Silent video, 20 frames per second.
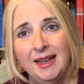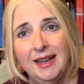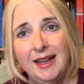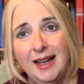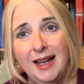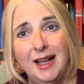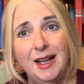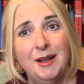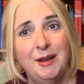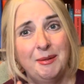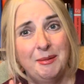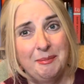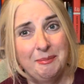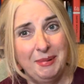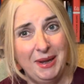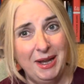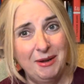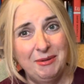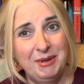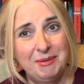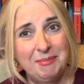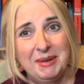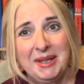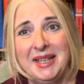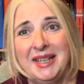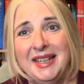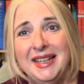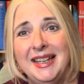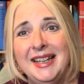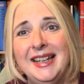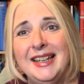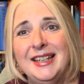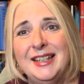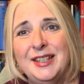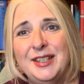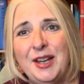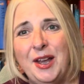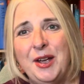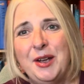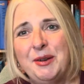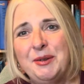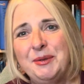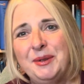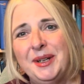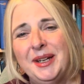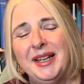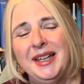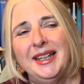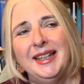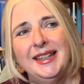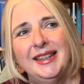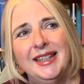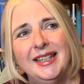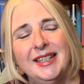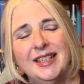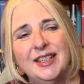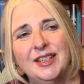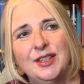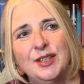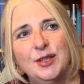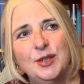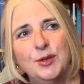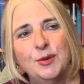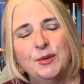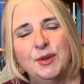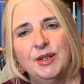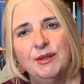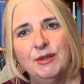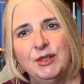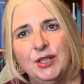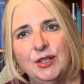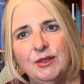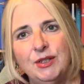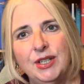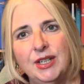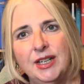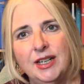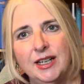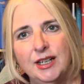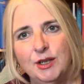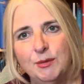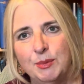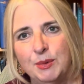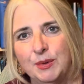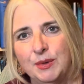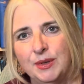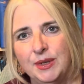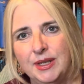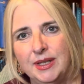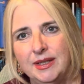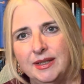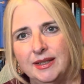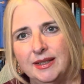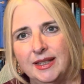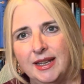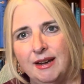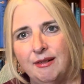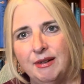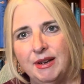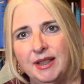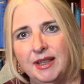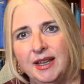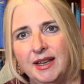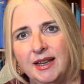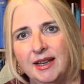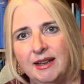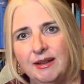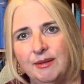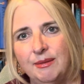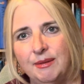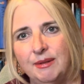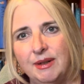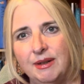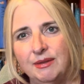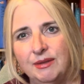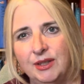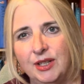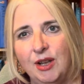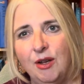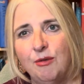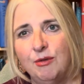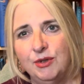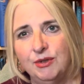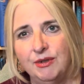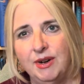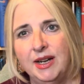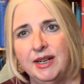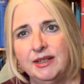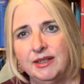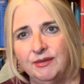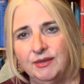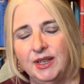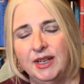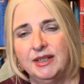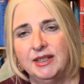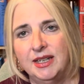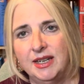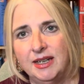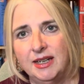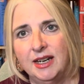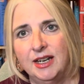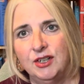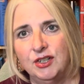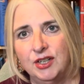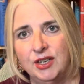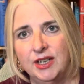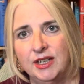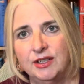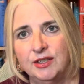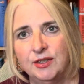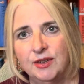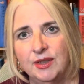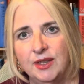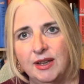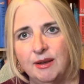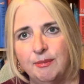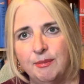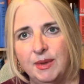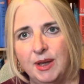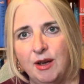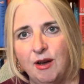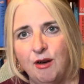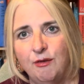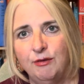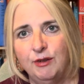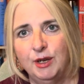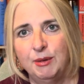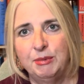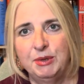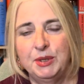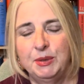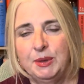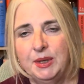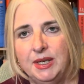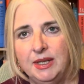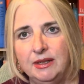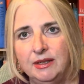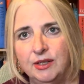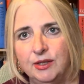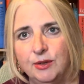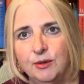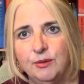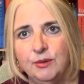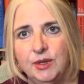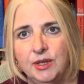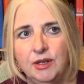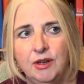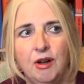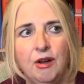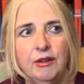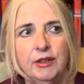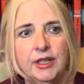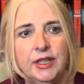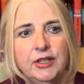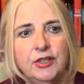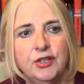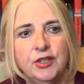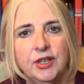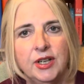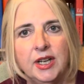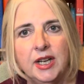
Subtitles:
Bear with me. So this is the story of two teenage boys. They're in the older end of their teenage years, so they're hovering between school and college.